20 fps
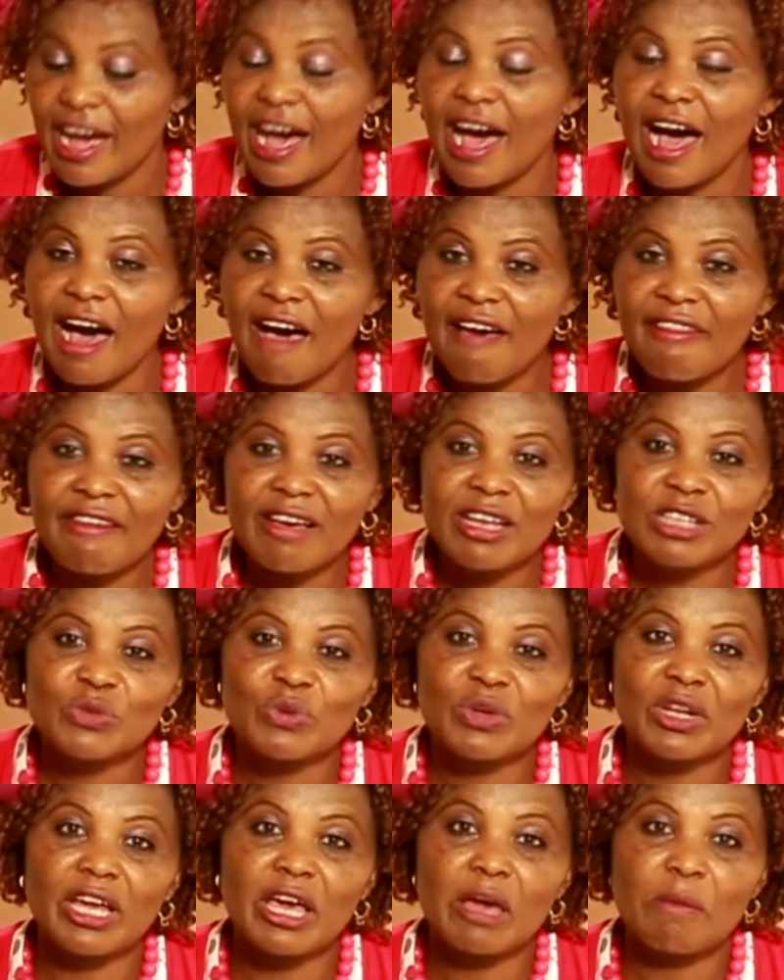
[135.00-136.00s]

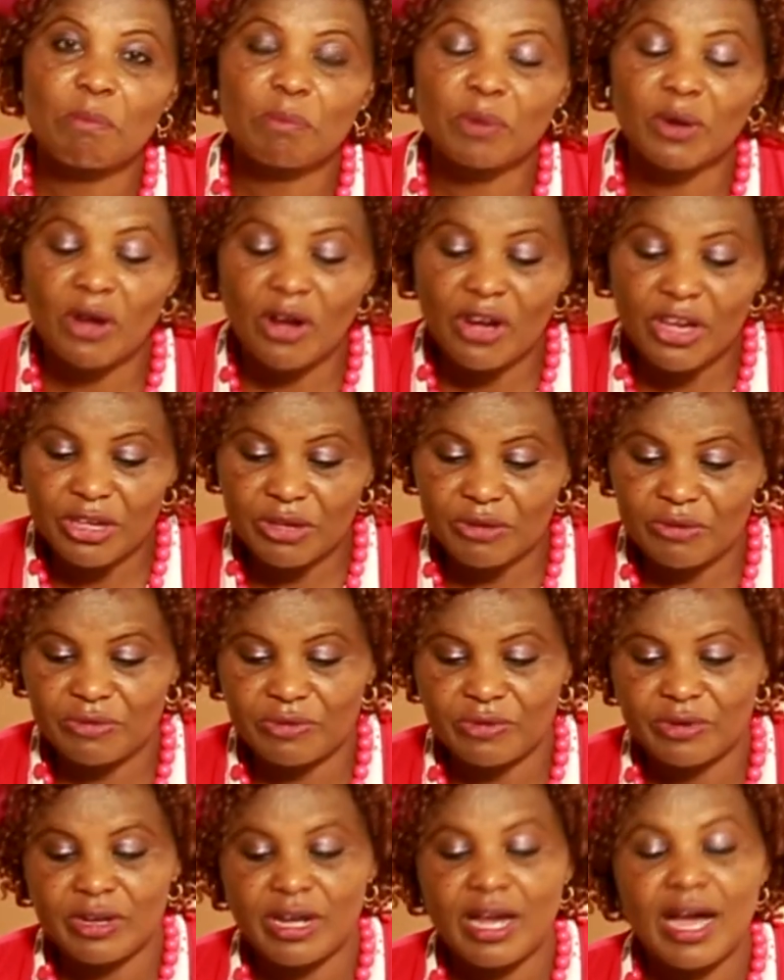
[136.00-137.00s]
Others will employ
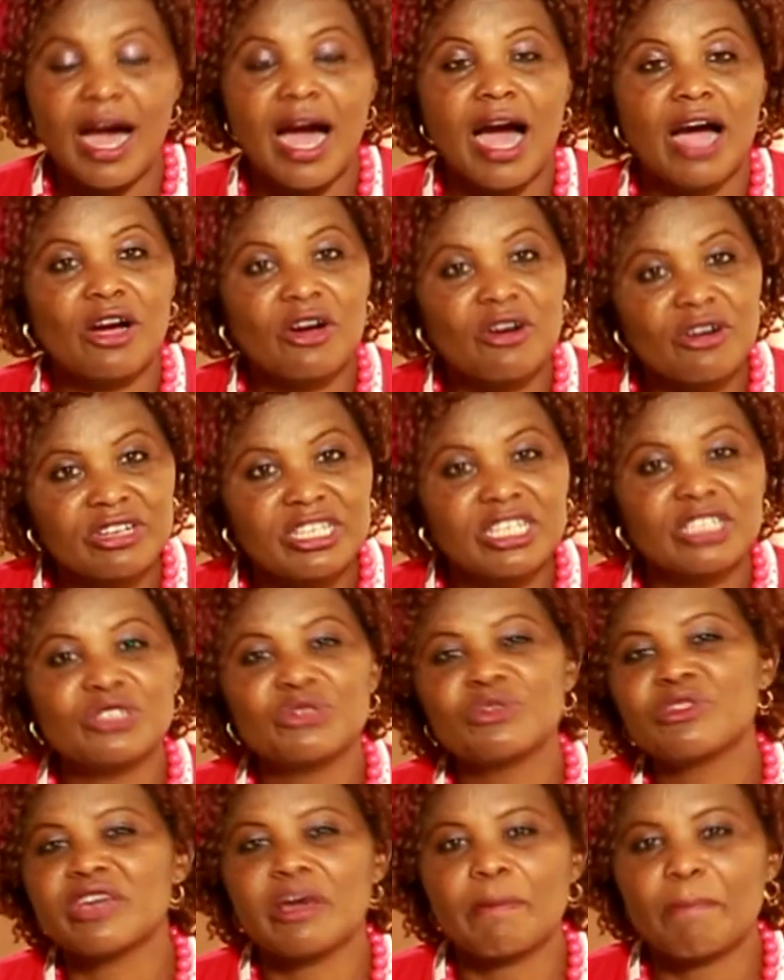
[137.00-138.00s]
you according
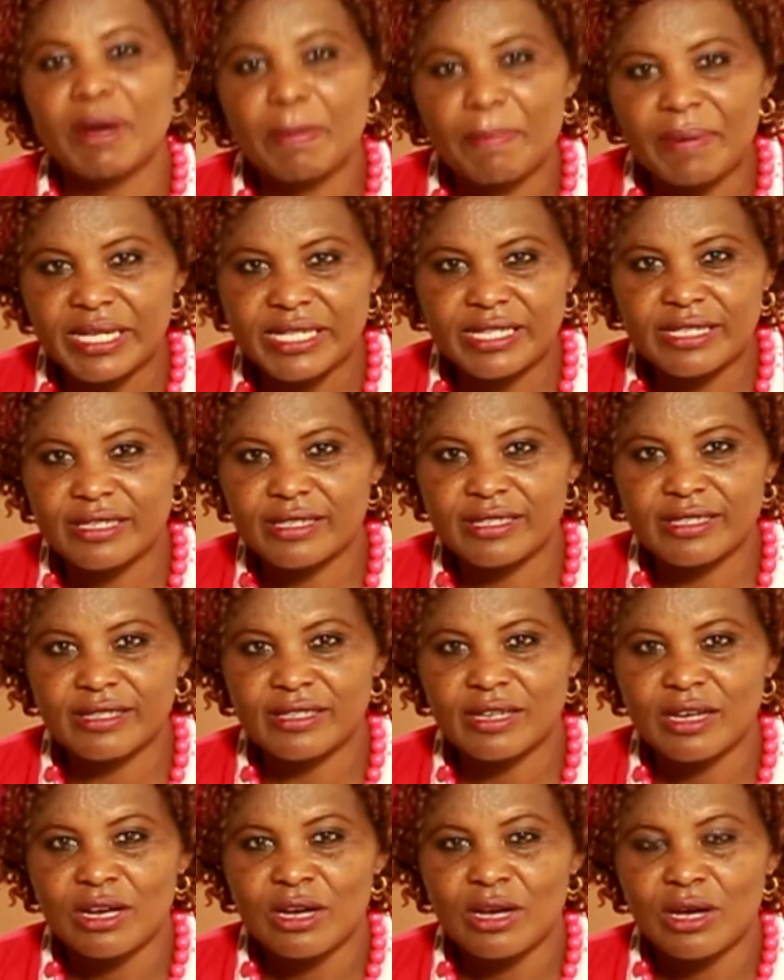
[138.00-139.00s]
to their purposes.
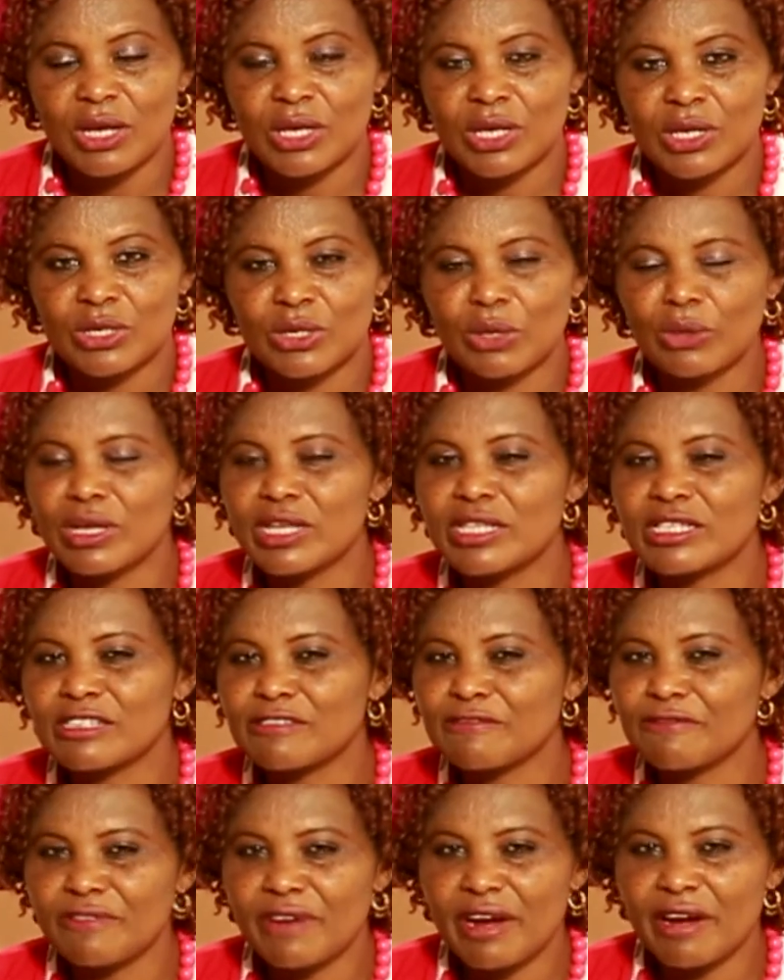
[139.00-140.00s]
So it's
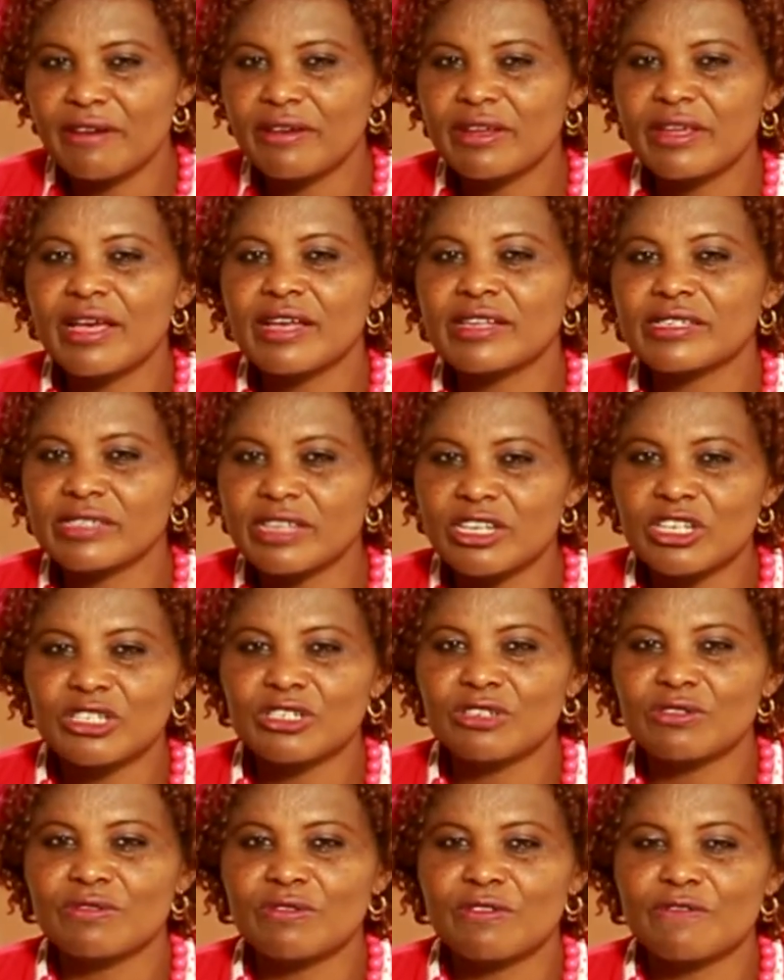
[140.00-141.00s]
very
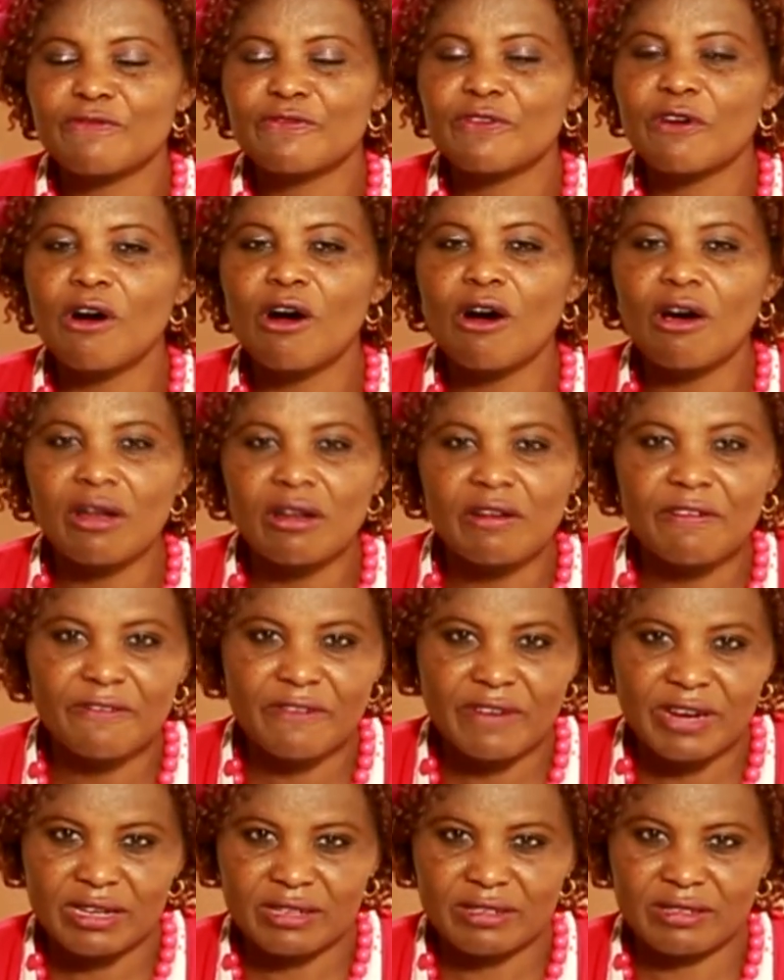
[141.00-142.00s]
essential for all of
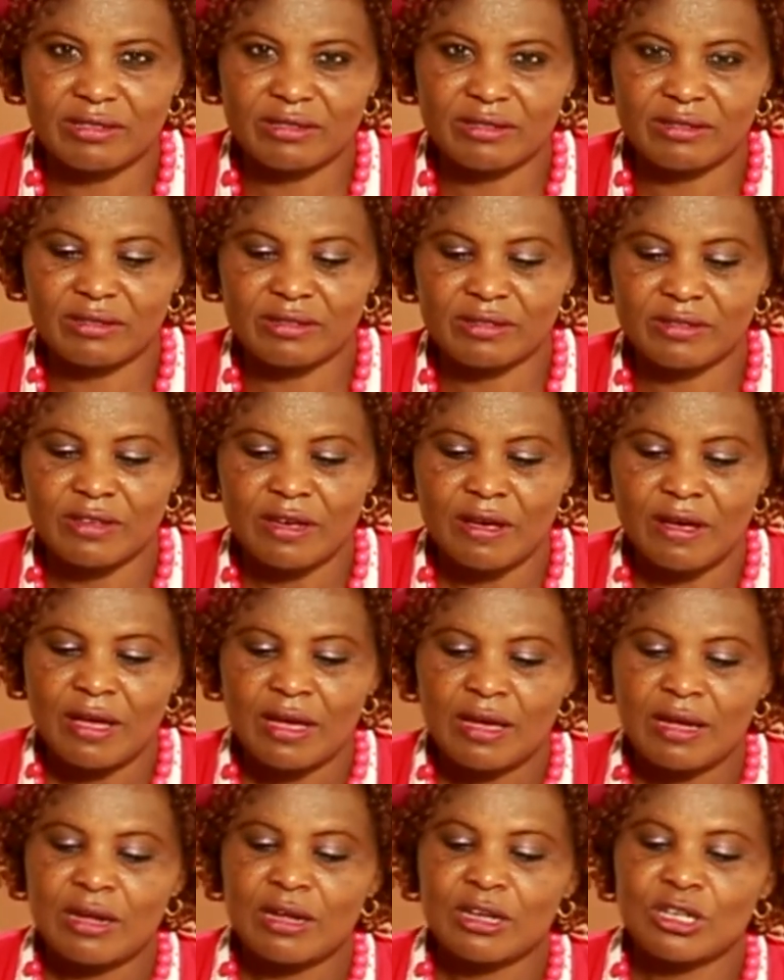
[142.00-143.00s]
us
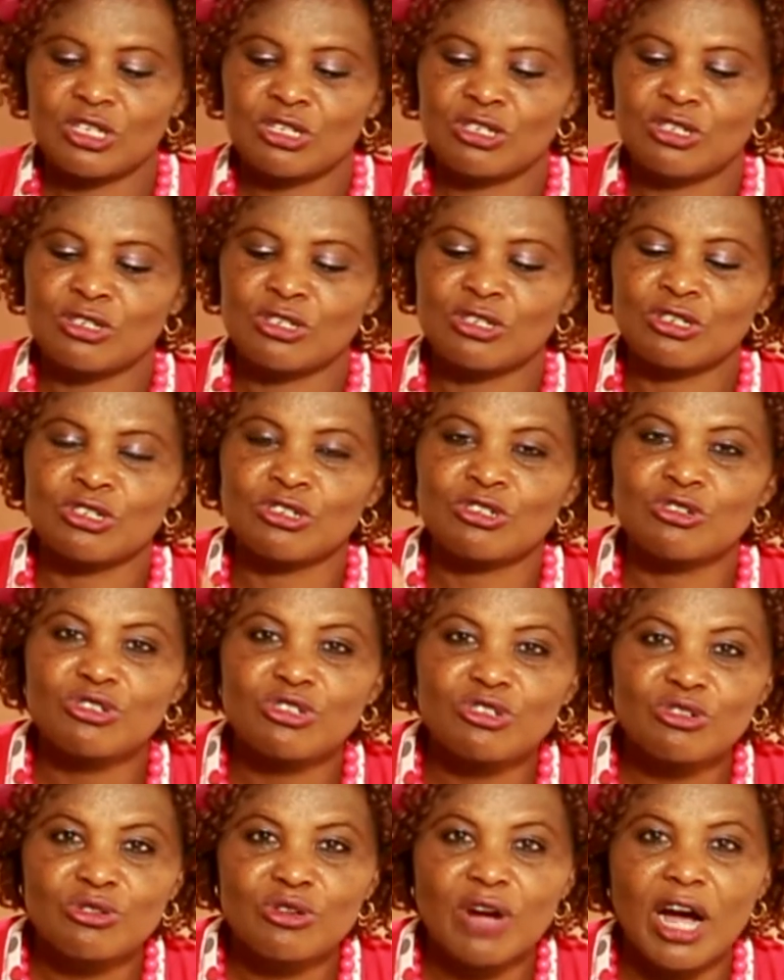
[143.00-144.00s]
to
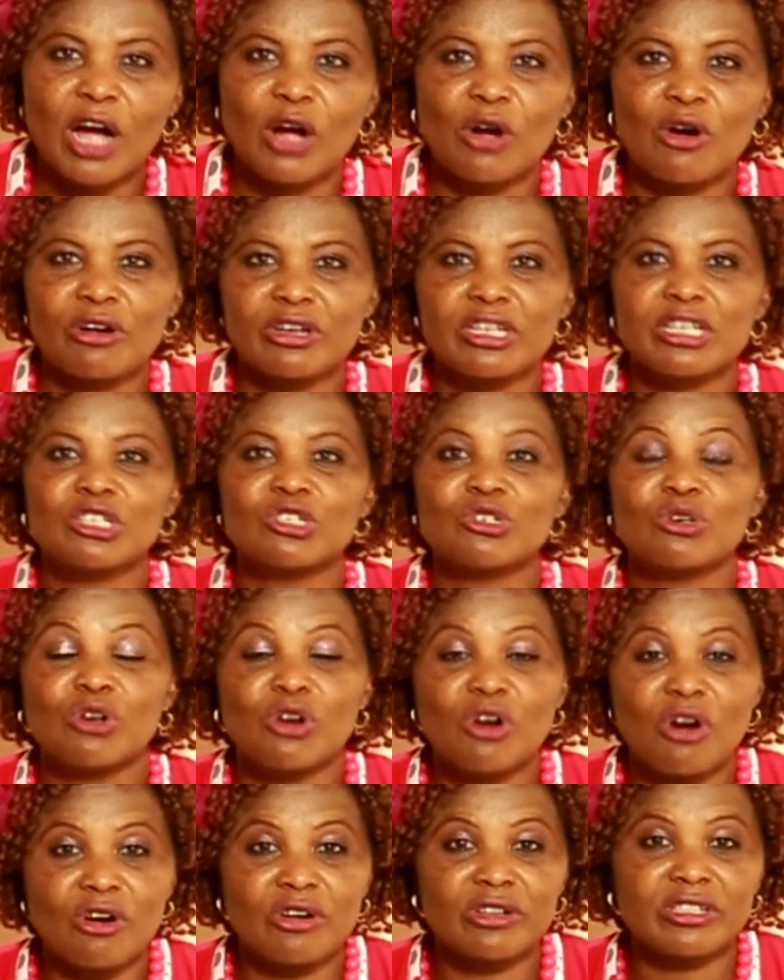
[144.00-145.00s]
do according to
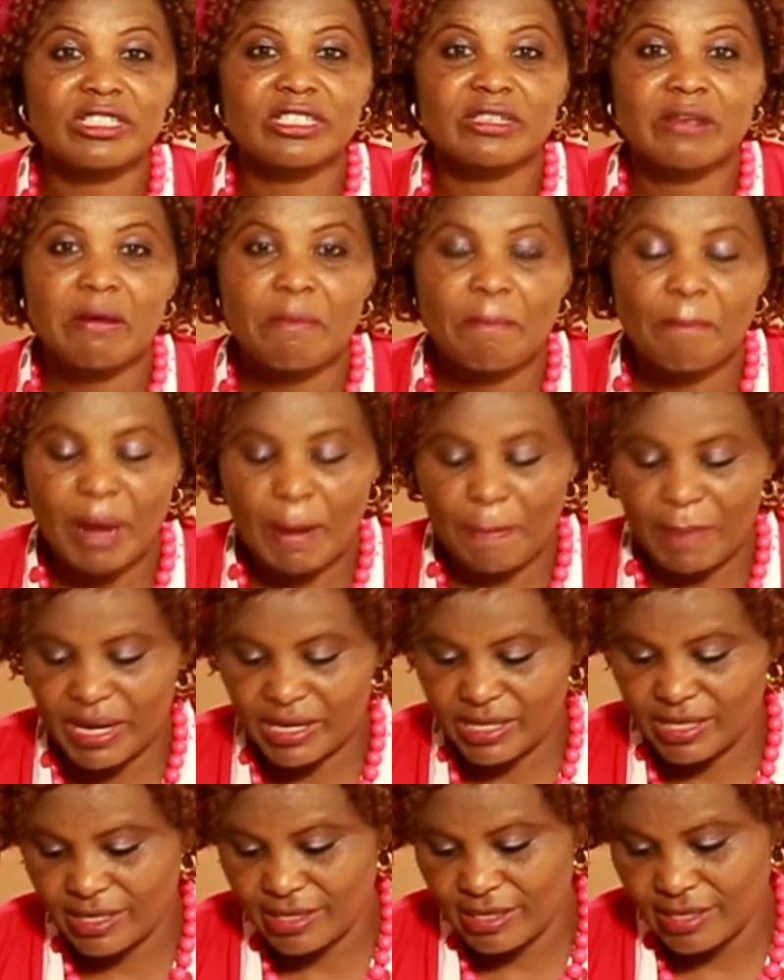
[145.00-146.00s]
God's
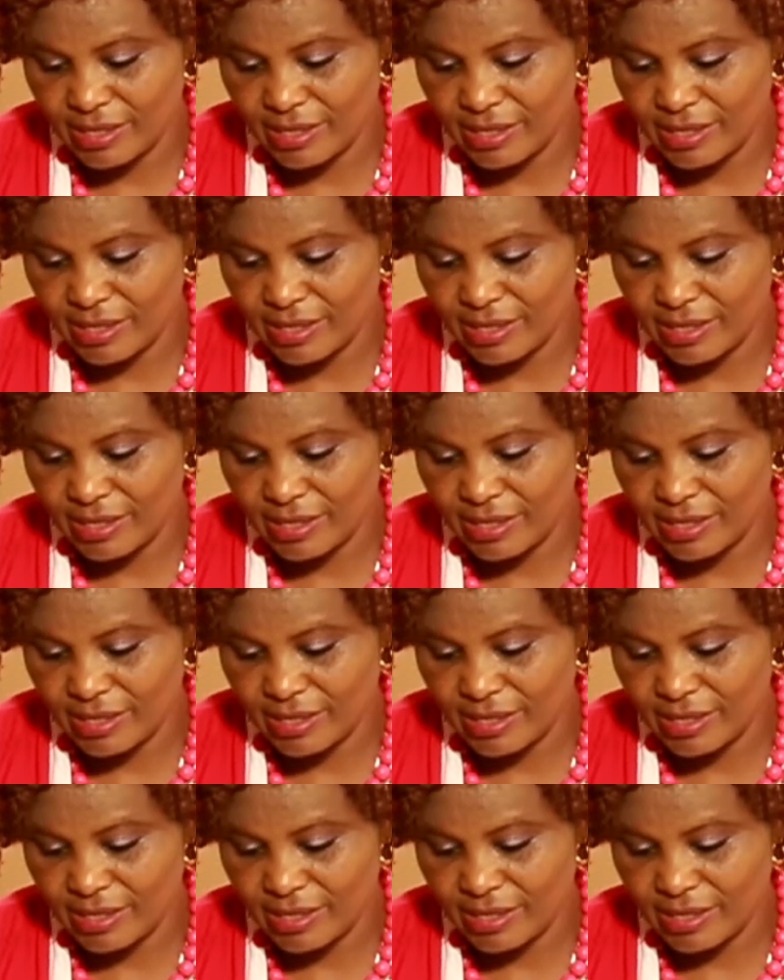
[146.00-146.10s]
purpose.